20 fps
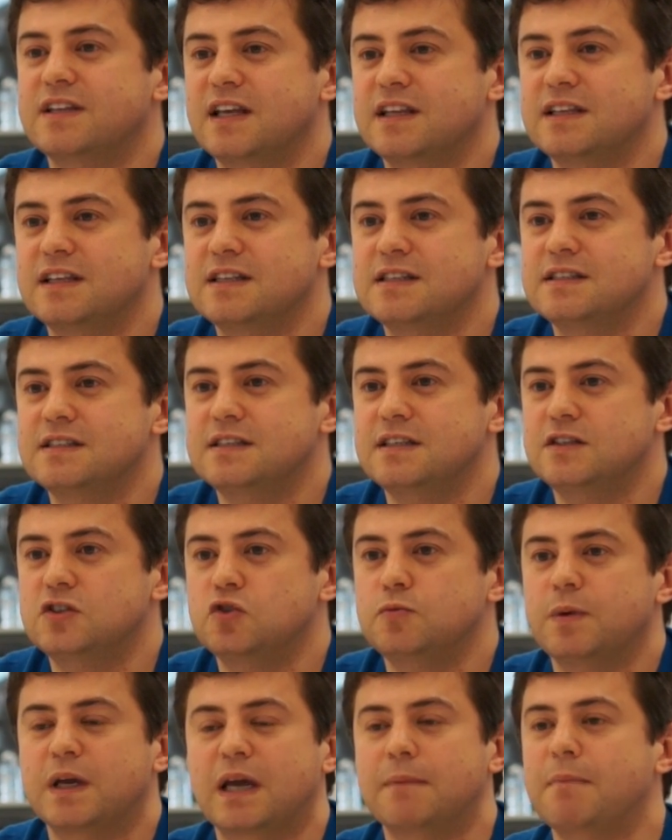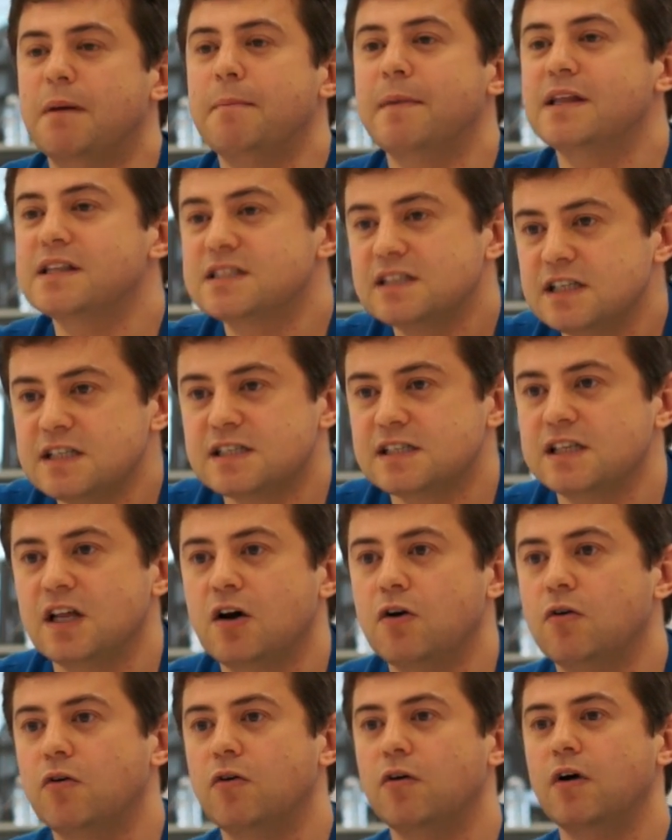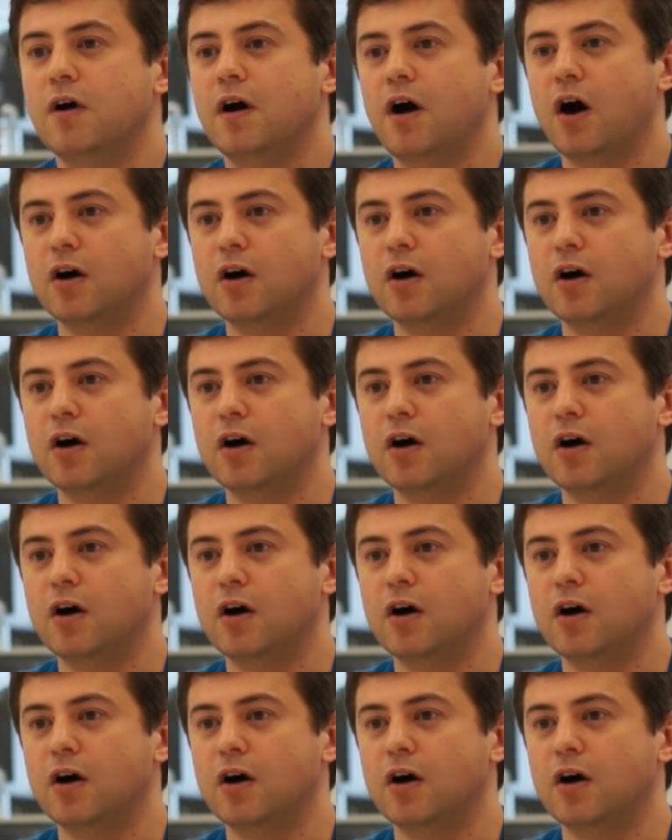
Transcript: tendency to become immensely slow